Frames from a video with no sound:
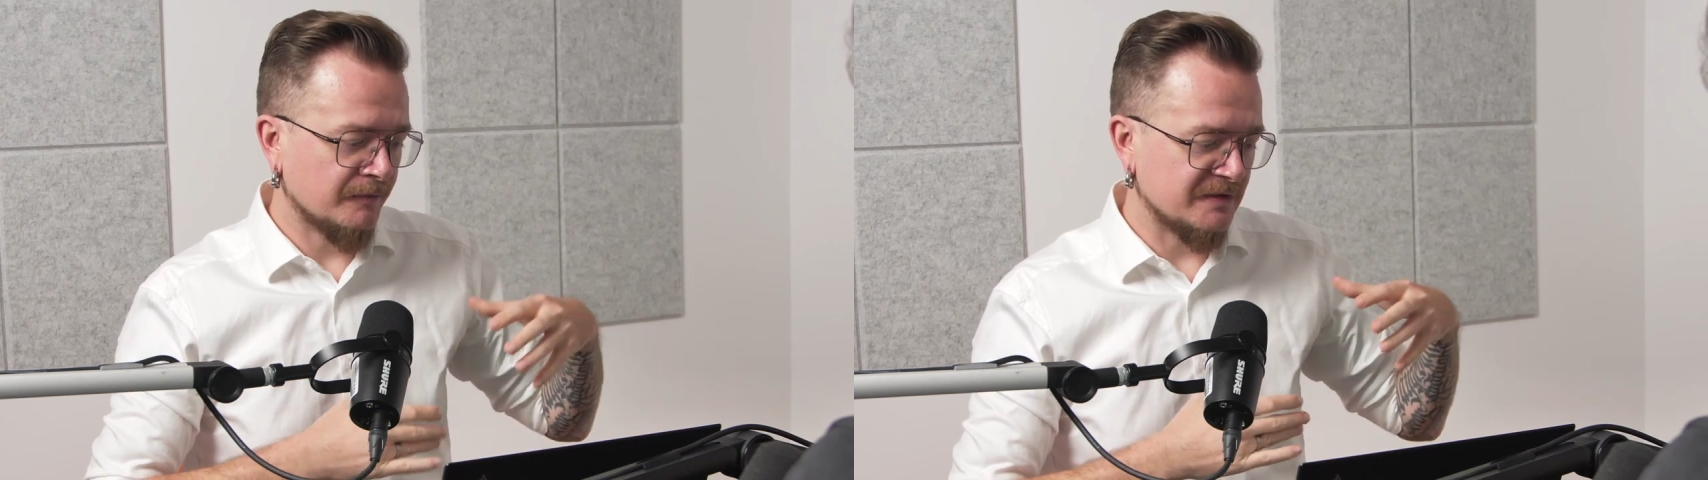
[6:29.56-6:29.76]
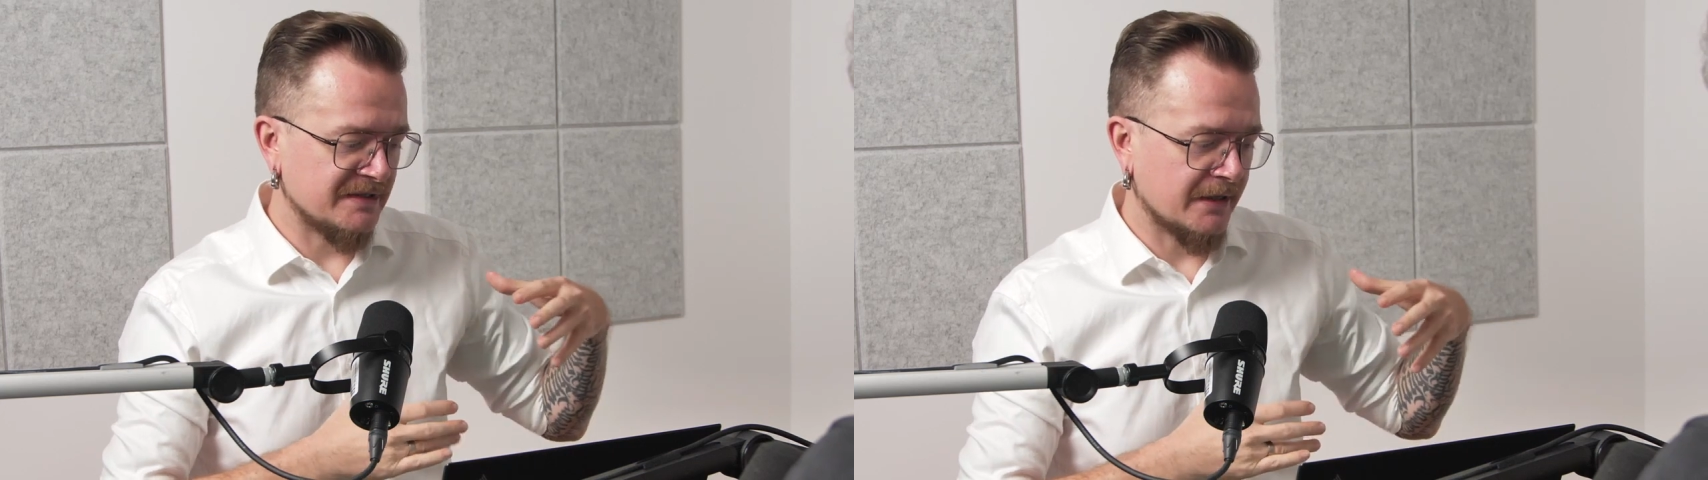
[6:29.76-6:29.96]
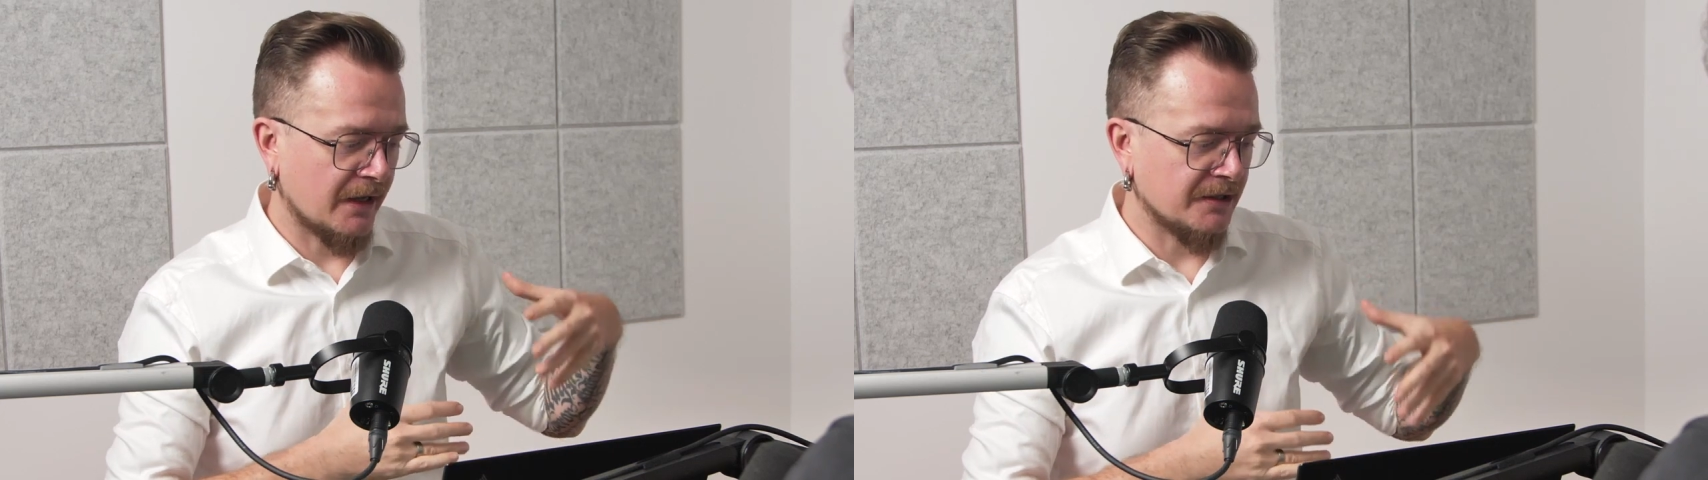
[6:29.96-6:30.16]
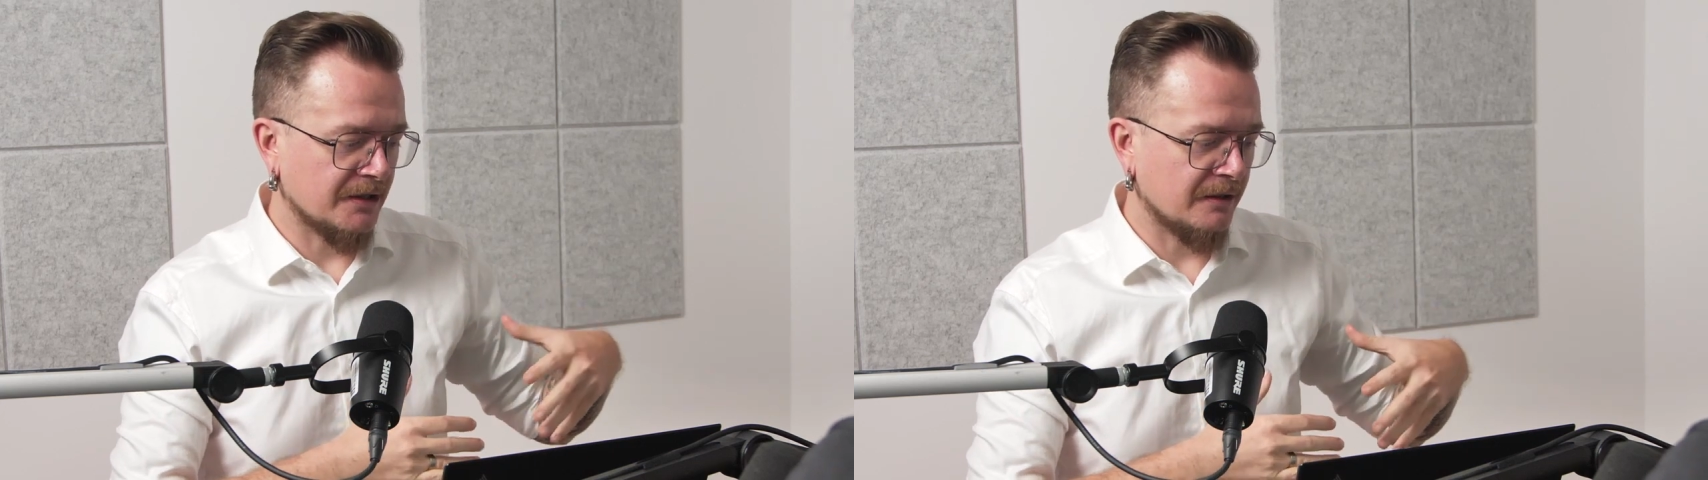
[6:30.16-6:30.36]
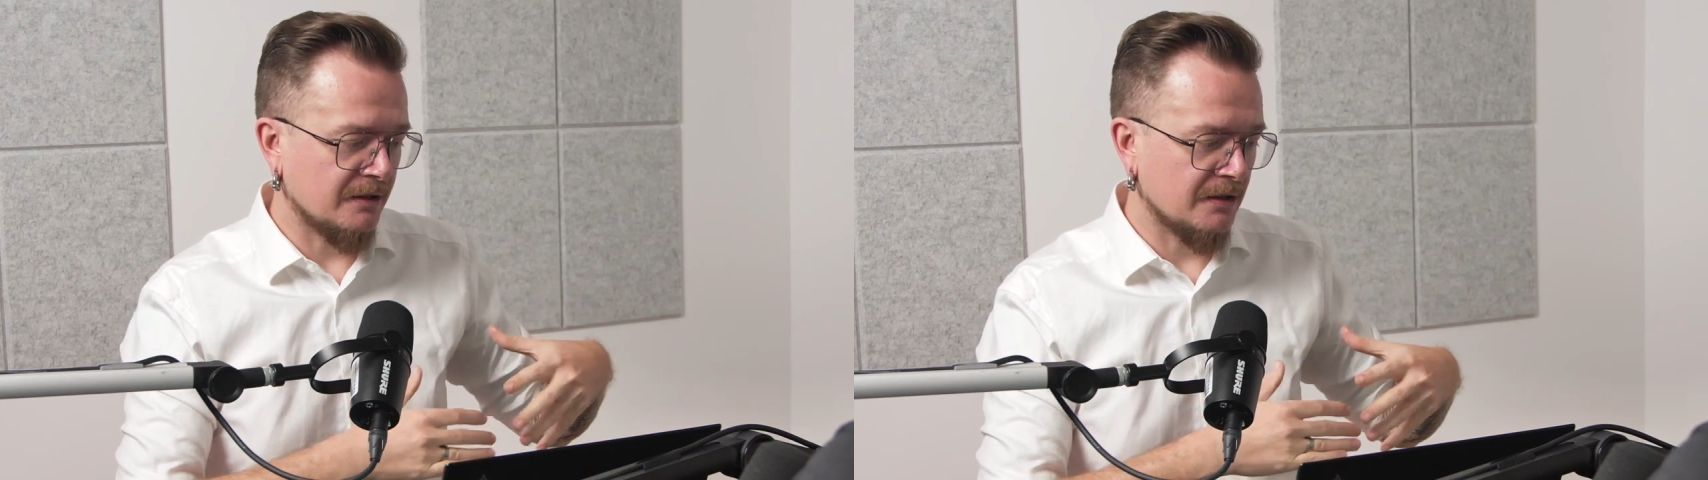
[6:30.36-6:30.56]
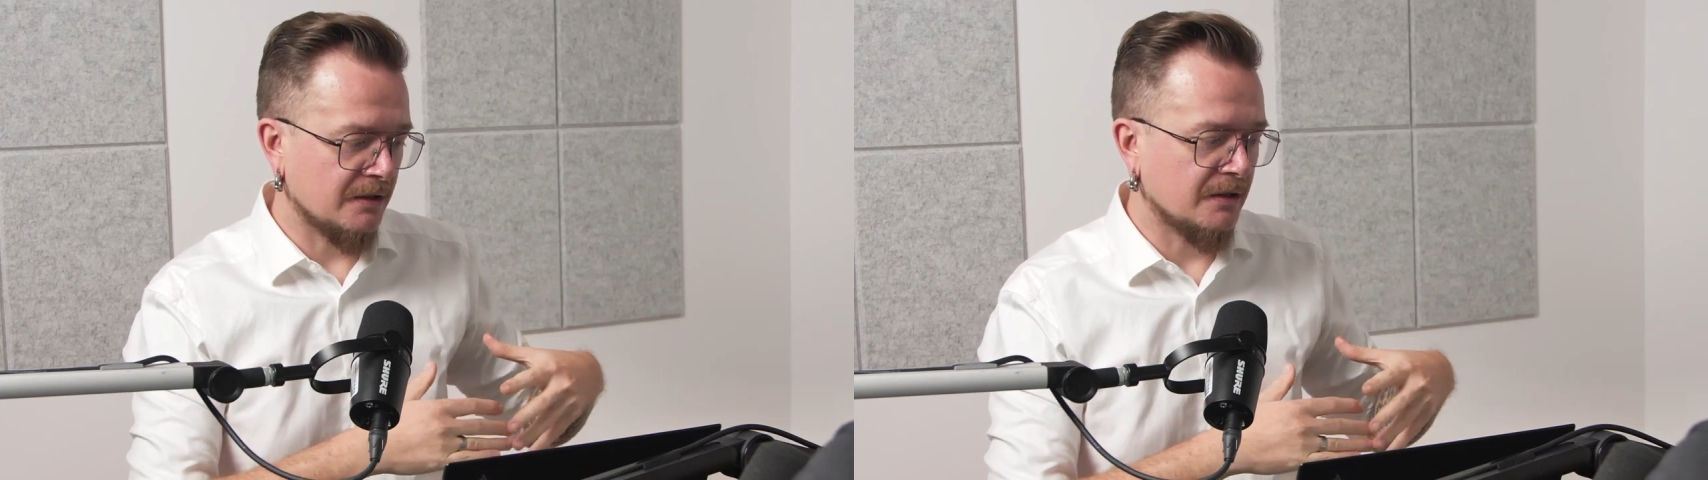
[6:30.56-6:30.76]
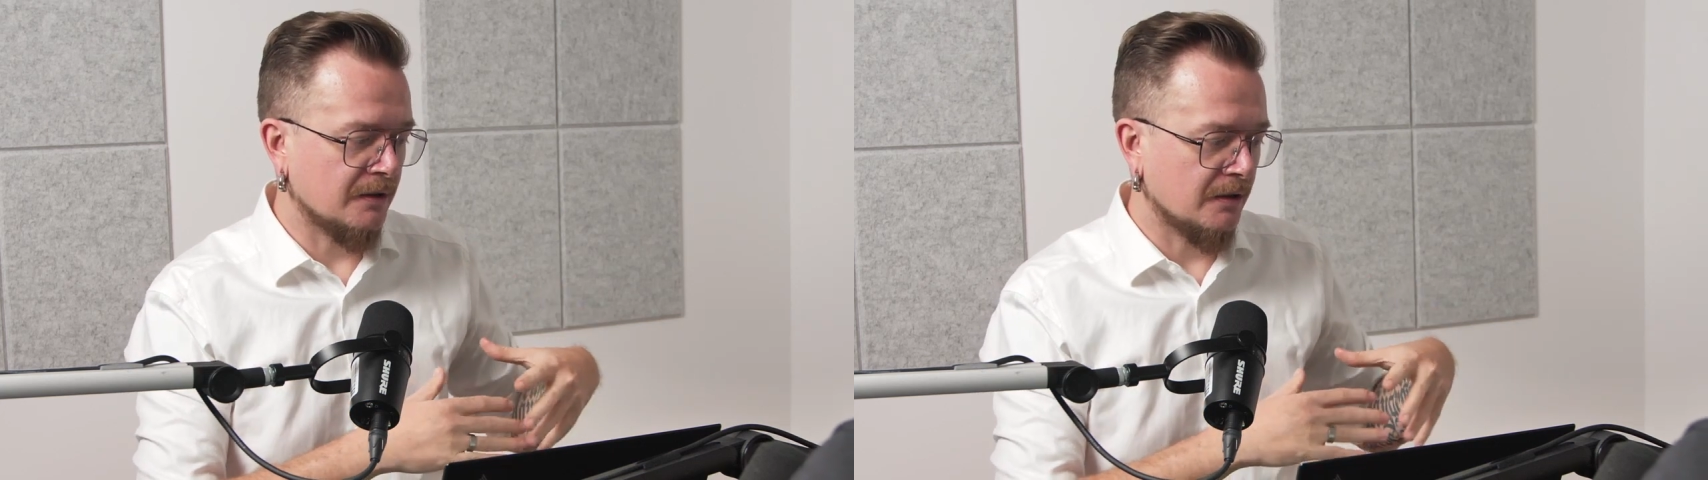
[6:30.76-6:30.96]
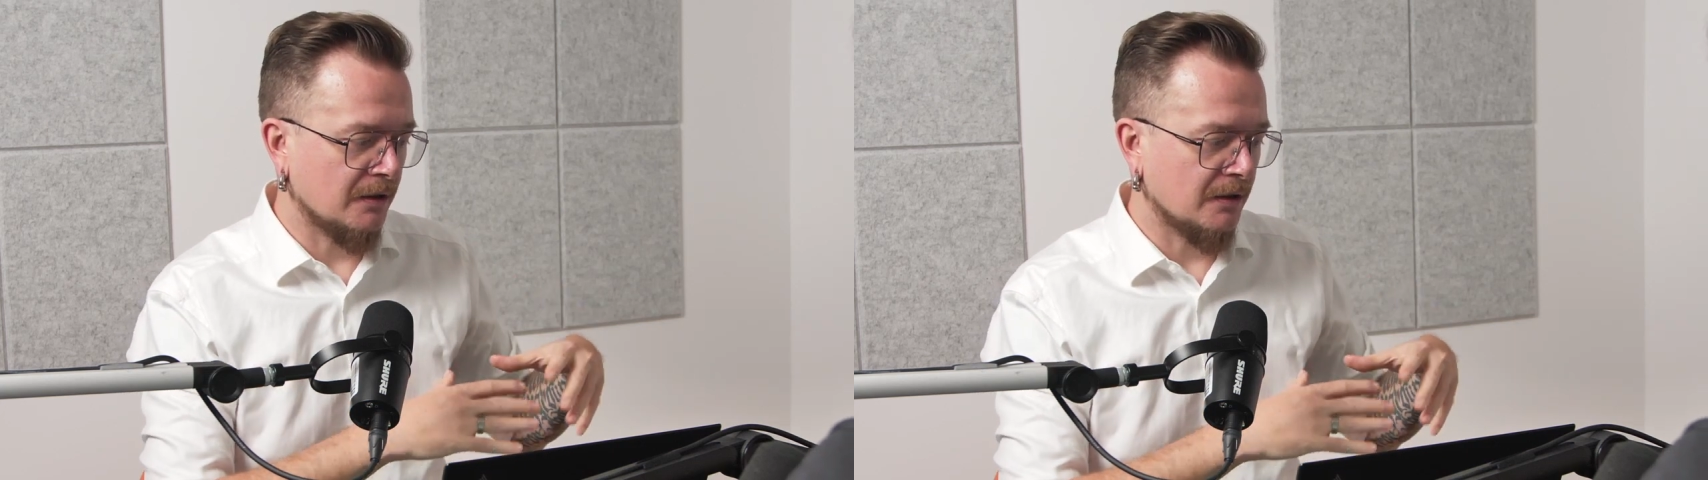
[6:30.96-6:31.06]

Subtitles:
designing the